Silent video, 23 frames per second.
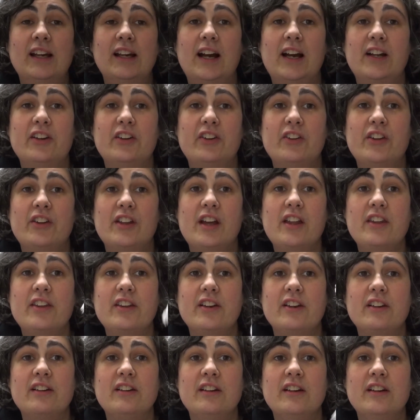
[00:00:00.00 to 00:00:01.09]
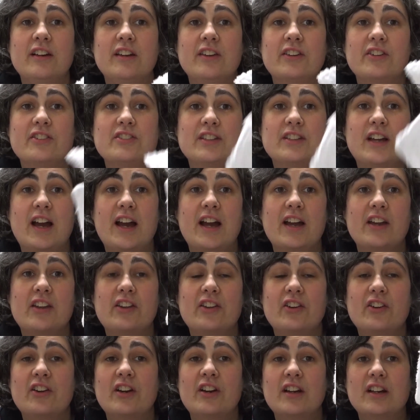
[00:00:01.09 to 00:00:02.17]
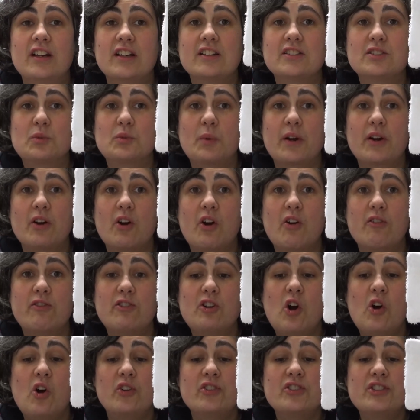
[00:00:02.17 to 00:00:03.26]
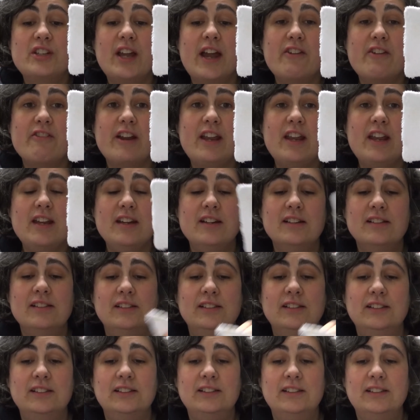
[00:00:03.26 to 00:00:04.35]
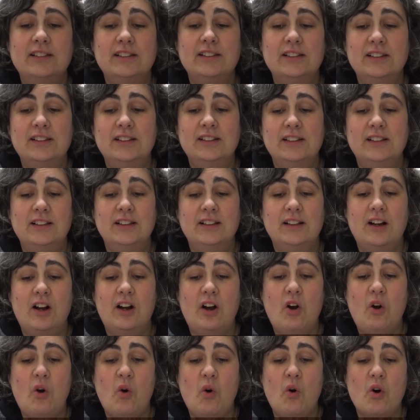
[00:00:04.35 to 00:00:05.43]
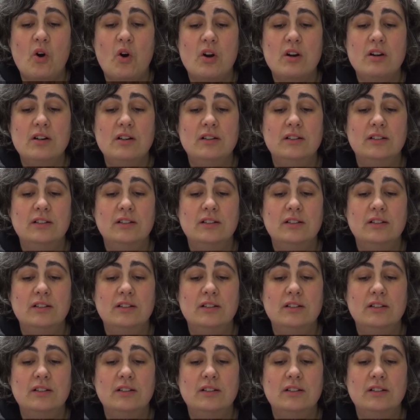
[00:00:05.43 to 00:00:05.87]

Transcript: and on the other there's either a square of cotton terry or